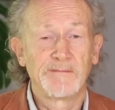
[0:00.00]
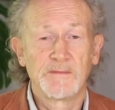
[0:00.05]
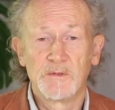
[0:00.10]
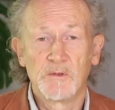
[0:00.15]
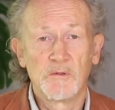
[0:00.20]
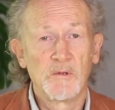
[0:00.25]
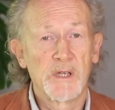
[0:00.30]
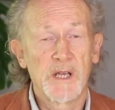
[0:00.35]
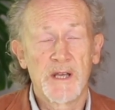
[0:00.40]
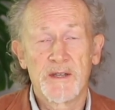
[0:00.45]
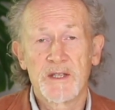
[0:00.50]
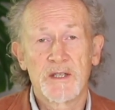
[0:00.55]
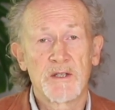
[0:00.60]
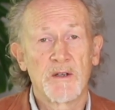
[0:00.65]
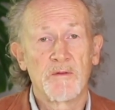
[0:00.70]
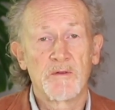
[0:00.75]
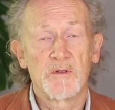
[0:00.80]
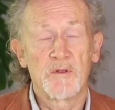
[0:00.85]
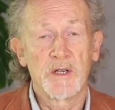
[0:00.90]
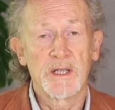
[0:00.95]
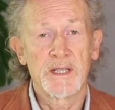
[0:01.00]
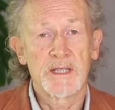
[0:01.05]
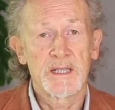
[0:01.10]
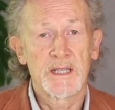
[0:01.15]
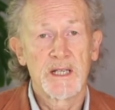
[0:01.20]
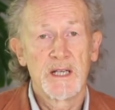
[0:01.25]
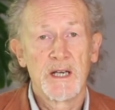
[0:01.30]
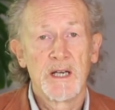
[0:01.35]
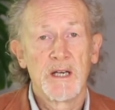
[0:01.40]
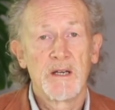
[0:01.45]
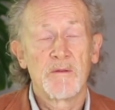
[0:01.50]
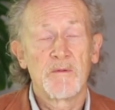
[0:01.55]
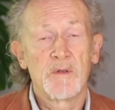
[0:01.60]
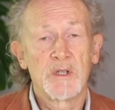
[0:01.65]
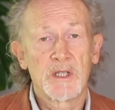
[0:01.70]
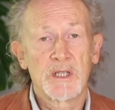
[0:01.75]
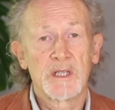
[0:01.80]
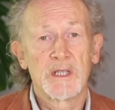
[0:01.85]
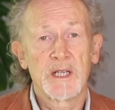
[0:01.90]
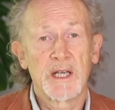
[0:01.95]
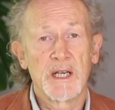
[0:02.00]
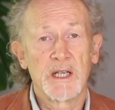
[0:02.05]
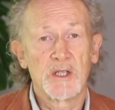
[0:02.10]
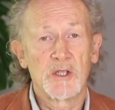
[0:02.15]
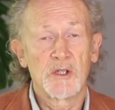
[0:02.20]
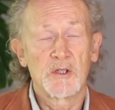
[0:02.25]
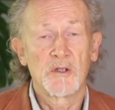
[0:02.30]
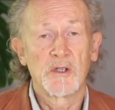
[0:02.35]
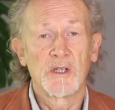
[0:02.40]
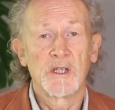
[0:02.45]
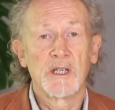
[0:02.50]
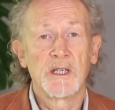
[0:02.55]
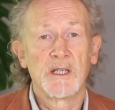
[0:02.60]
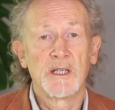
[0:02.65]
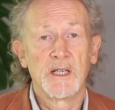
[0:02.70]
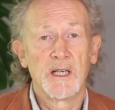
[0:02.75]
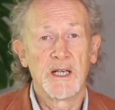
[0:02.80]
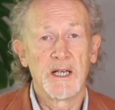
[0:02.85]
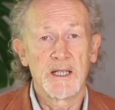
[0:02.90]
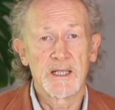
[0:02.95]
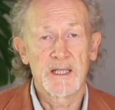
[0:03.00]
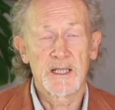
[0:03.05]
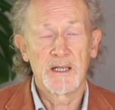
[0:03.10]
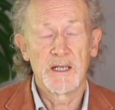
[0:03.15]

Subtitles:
all the other soft drinks which contain sugar, and